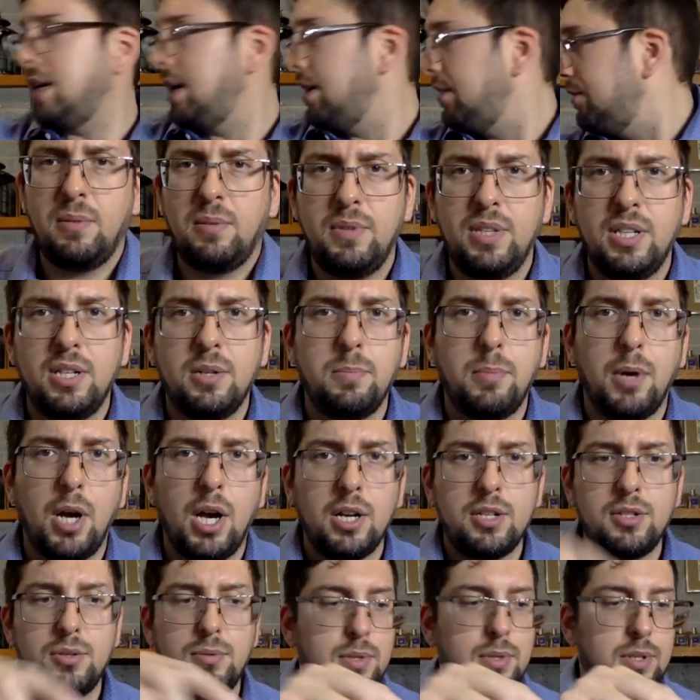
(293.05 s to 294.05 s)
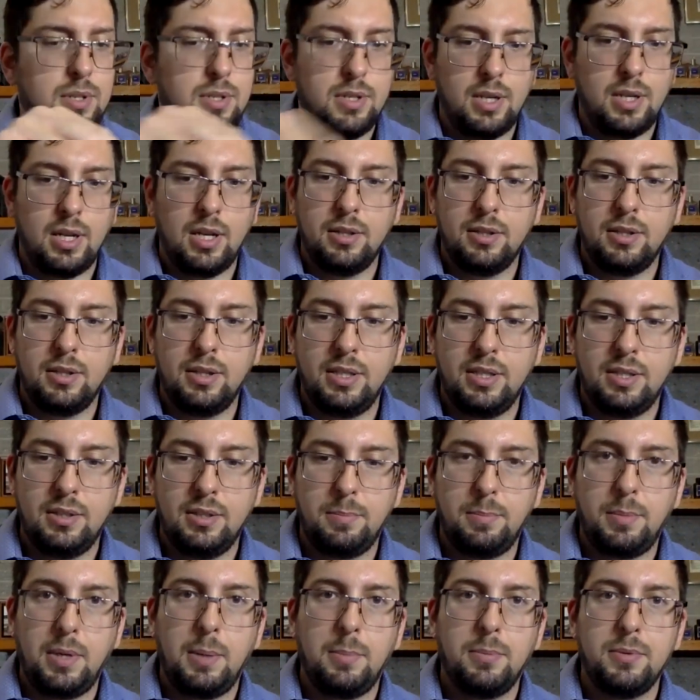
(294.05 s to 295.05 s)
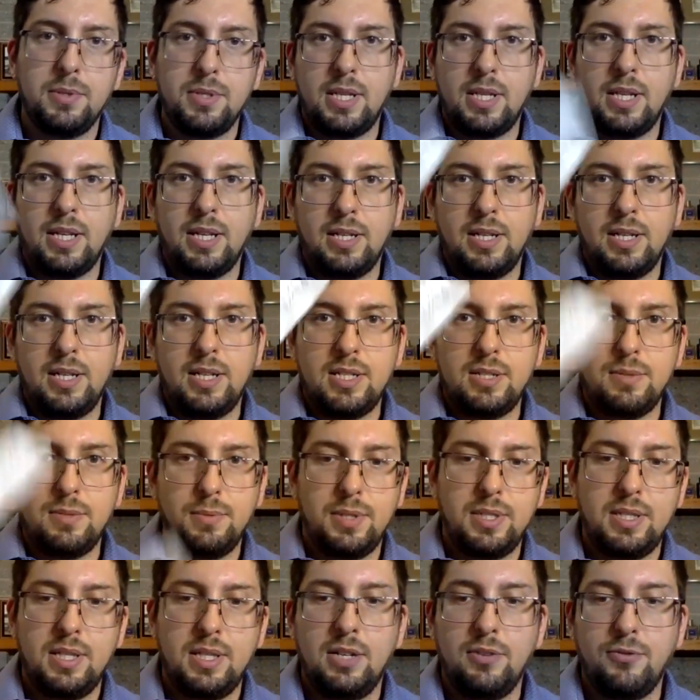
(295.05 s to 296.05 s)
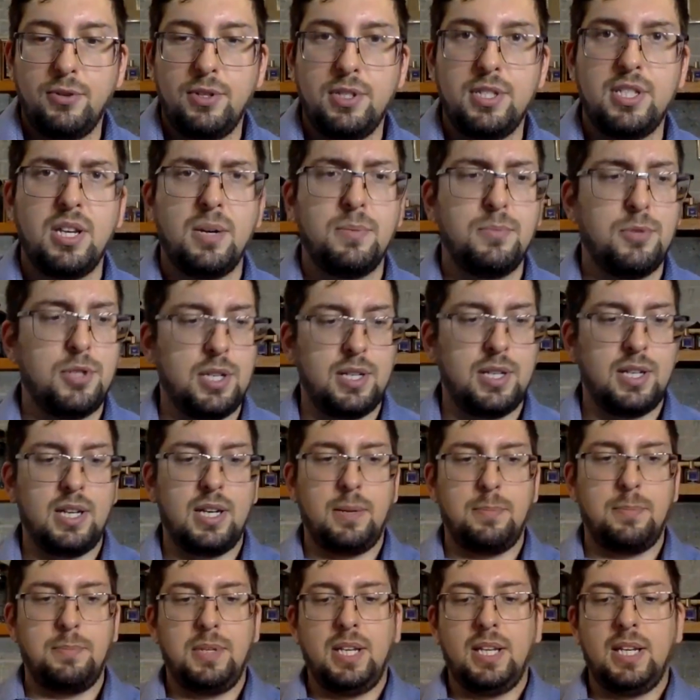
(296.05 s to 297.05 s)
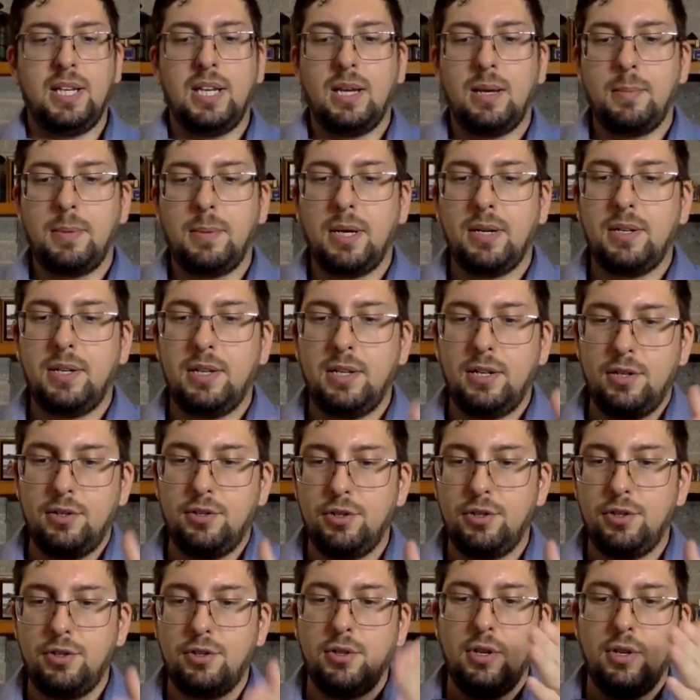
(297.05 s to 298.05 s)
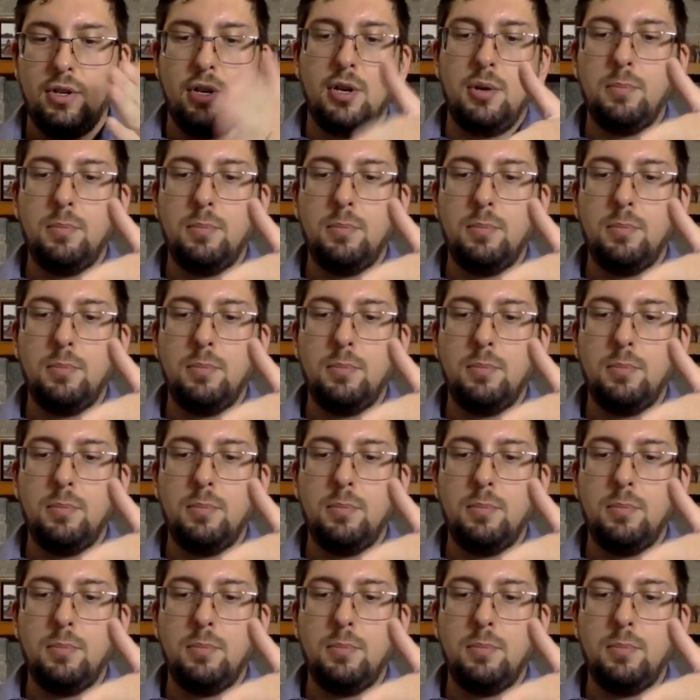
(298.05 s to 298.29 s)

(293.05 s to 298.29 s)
A little box with all the little papers like this with different subject that I'm thinking about, and I just